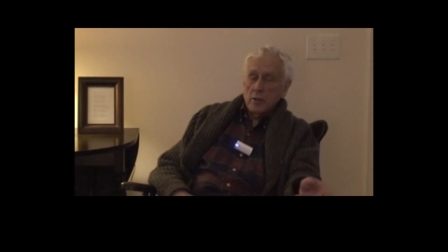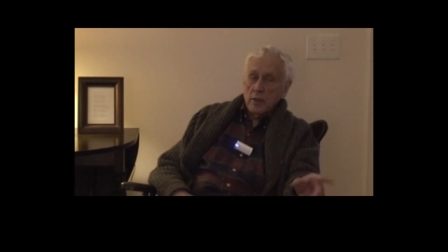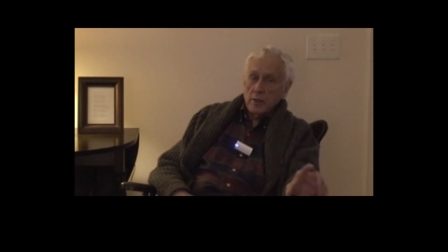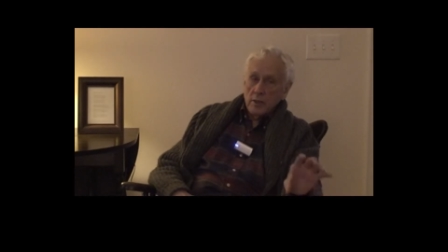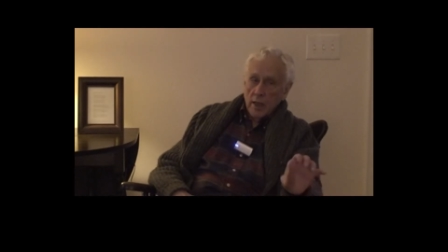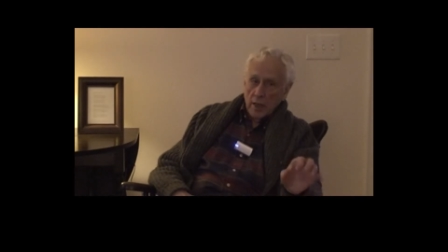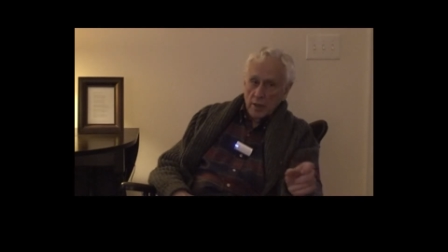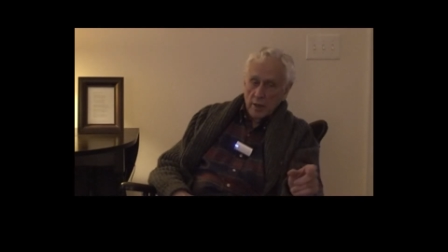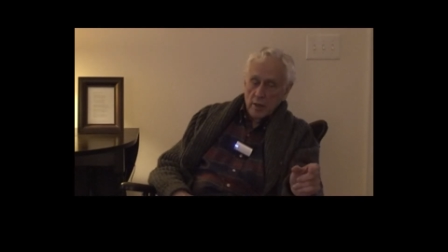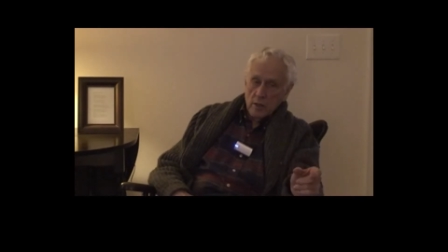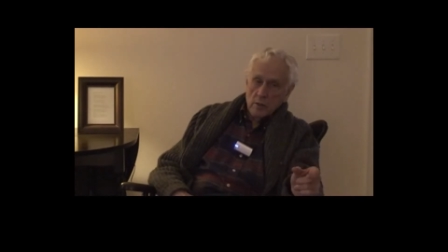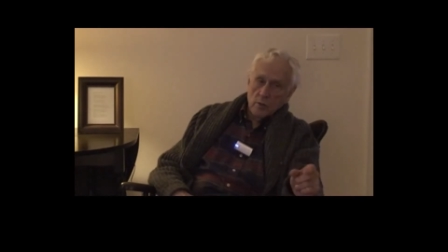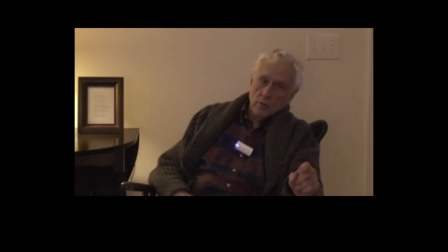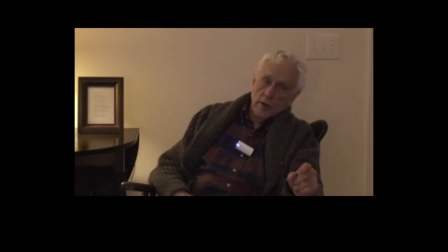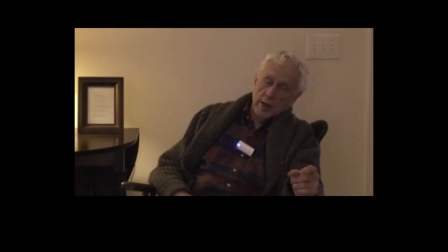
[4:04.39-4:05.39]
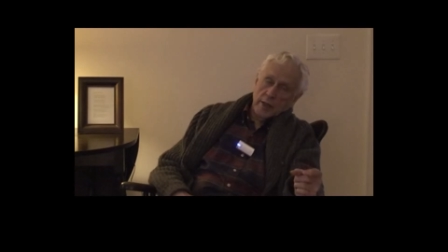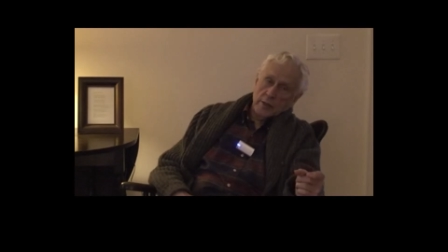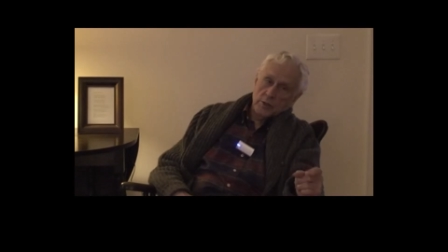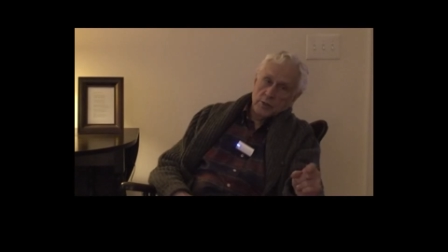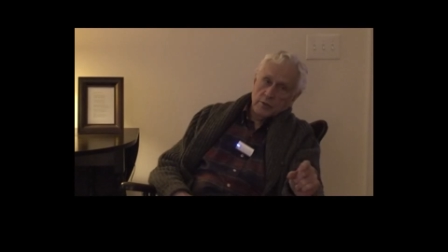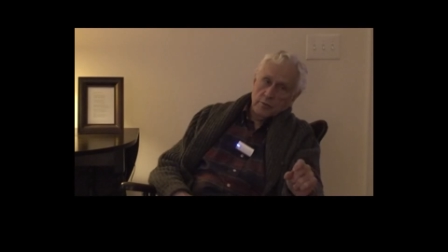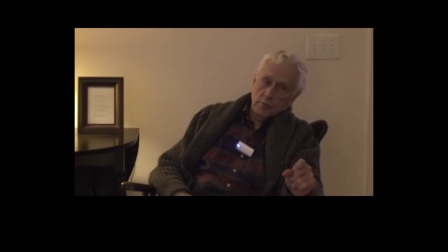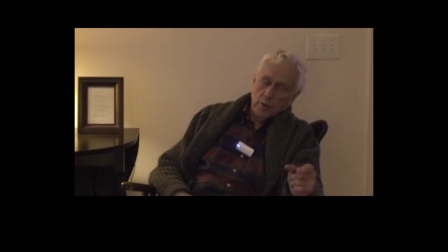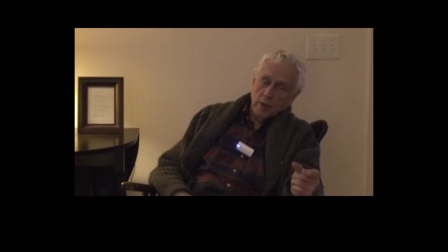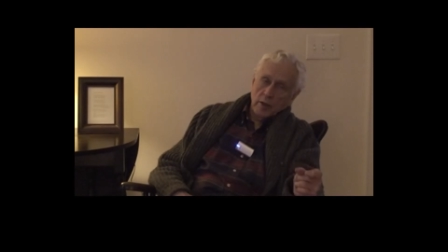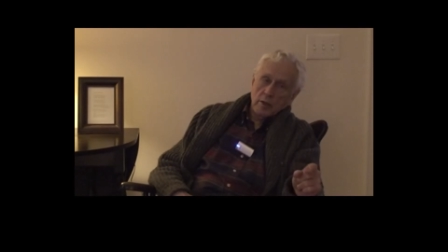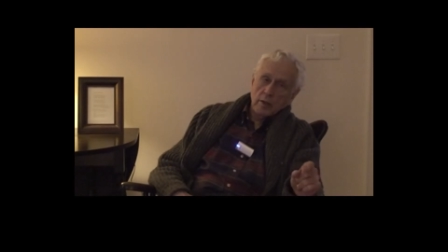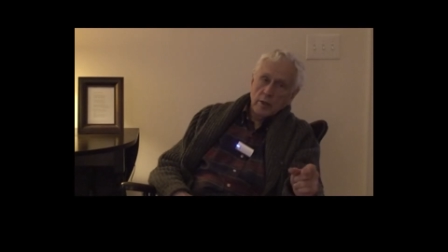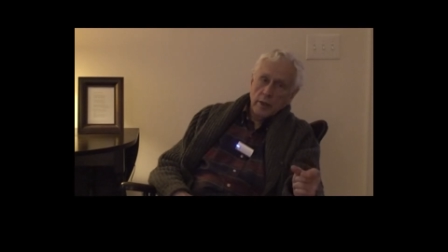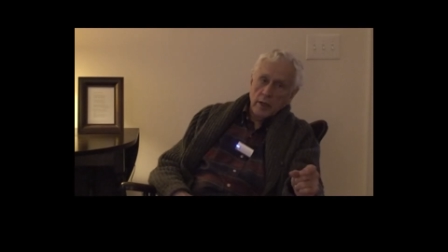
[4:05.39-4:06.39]
in that narrow range of
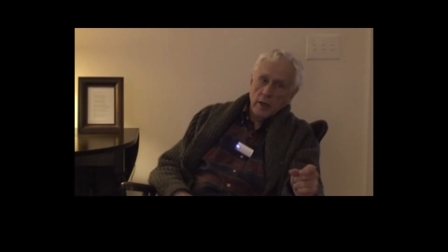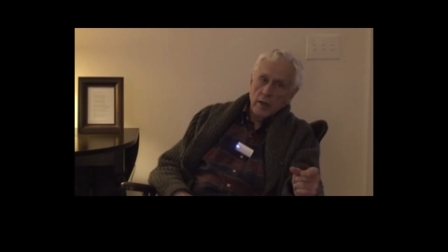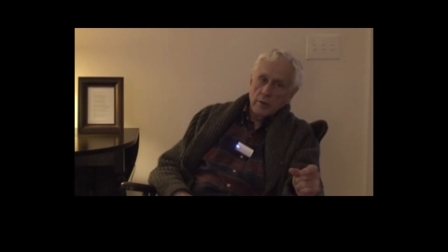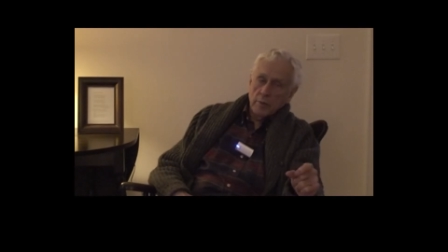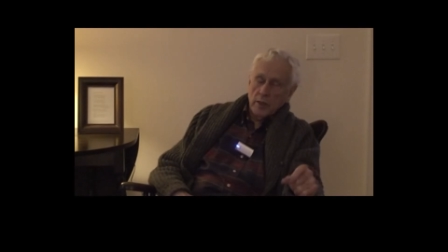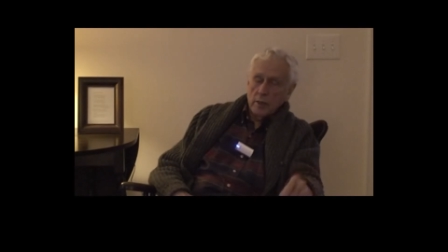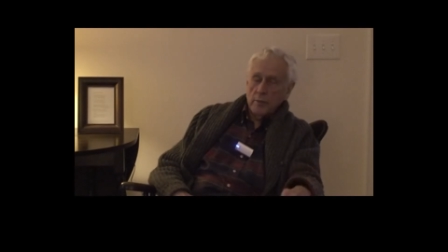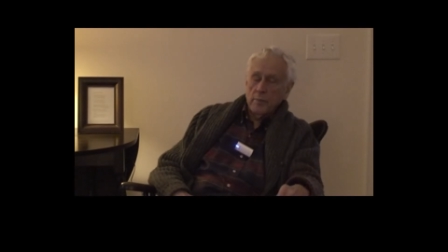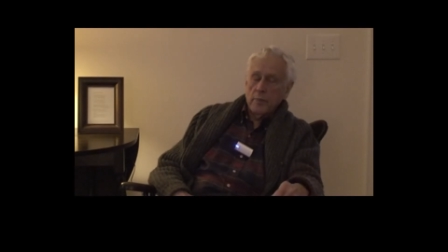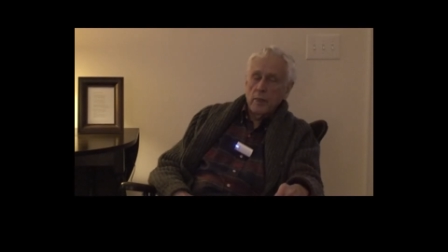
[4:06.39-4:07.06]
political economy.